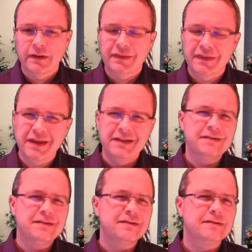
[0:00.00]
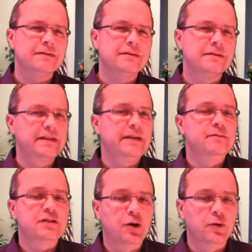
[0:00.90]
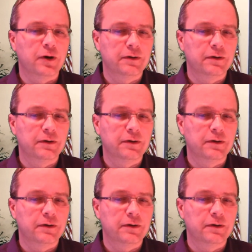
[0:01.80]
Things seem slower.